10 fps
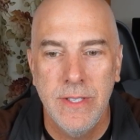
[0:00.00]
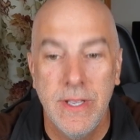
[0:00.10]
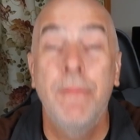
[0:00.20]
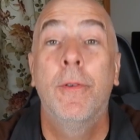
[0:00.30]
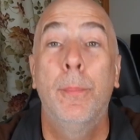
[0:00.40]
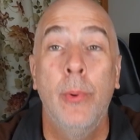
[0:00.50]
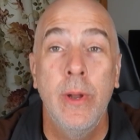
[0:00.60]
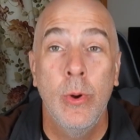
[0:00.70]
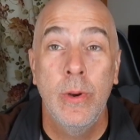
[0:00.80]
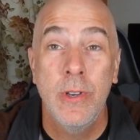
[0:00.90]
is up for
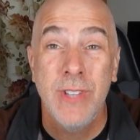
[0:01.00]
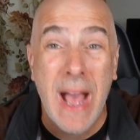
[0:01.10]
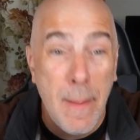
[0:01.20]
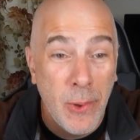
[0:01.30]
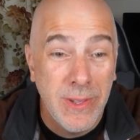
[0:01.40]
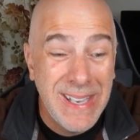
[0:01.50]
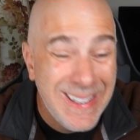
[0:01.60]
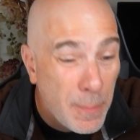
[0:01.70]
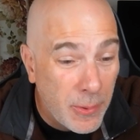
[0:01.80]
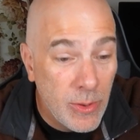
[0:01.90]
pre-orders. I put
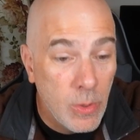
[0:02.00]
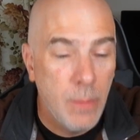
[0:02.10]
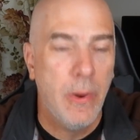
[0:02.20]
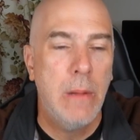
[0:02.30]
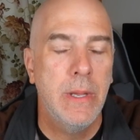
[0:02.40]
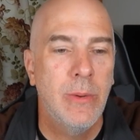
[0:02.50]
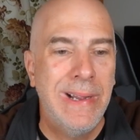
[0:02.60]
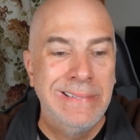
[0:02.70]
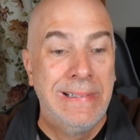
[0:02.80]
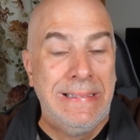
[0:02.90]
in the pre-order probably
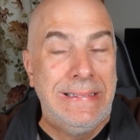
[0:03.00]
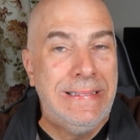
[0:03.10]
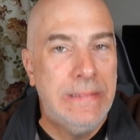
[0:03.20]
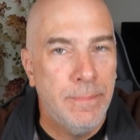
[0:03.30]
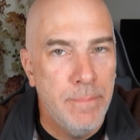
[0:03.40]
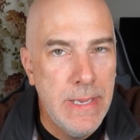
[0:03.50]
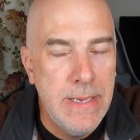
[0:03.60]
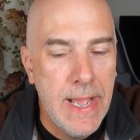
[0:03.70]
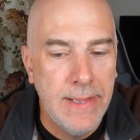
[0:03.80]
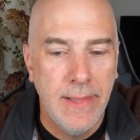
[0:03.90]
around
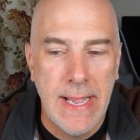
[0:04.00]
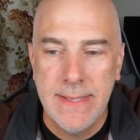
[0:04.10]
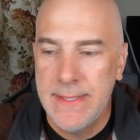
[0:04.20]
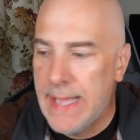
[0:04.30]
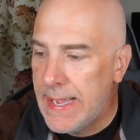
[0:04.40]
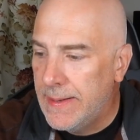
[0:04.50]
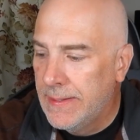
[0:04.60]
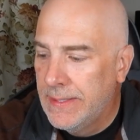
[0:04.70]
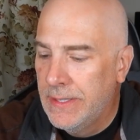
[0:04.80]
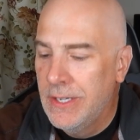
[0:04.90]
midnight last night.
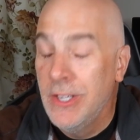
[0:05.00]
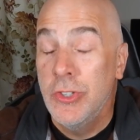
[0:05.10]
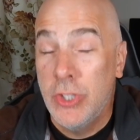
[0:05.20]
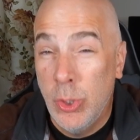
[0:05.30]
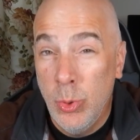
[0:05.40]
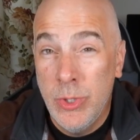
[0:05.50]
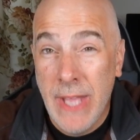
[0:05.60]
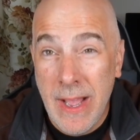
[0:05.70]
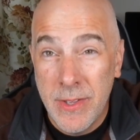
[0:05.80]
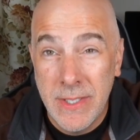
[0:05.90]

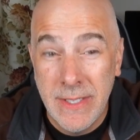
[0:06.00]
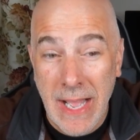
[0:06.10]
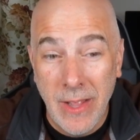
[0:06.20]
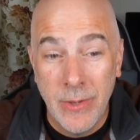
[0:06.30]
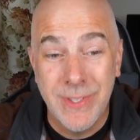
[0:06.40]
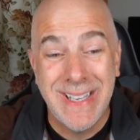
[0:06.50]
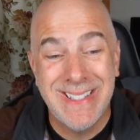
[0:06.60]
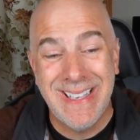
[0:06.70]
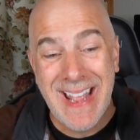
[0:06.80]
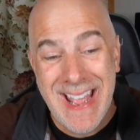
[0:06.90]
$2,000.
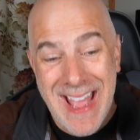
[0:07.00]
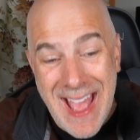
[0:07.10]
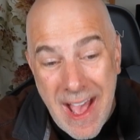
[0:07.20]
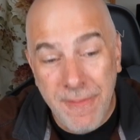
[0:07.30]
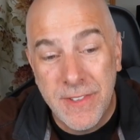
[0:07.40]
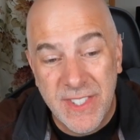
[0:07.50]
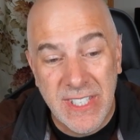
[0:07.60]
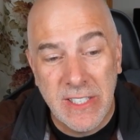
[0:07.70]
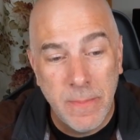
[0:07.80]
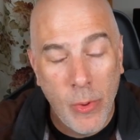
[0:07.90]
It's an
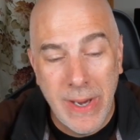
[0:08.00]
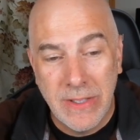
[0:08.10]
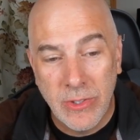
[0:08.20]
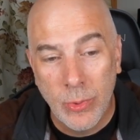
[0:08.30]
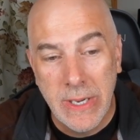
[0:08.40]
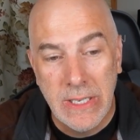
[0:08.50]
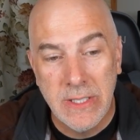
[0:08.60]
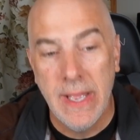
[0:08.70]
f6.3